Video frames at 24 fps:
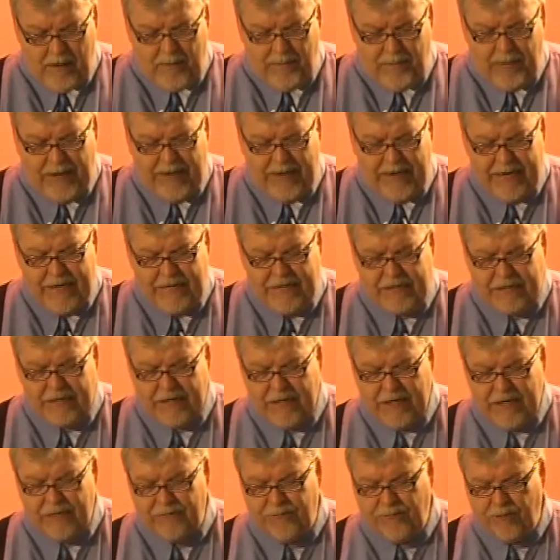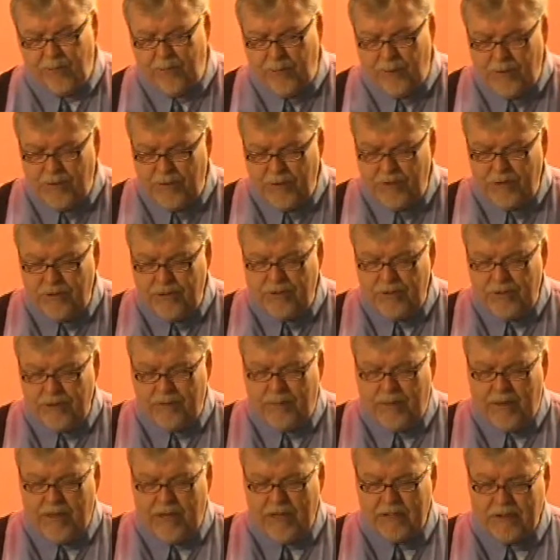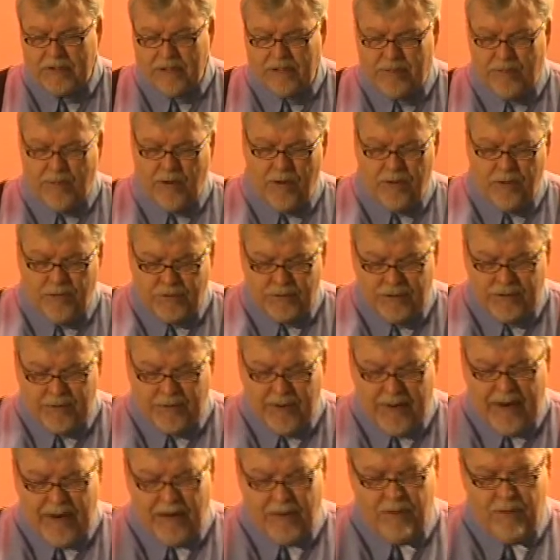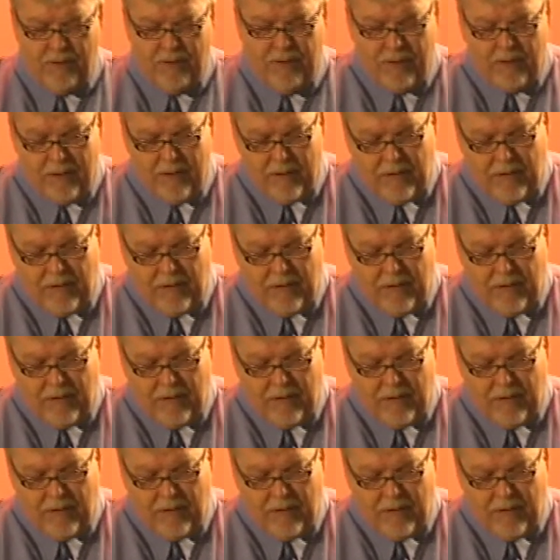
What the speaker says: P stands for produce positive partnership power,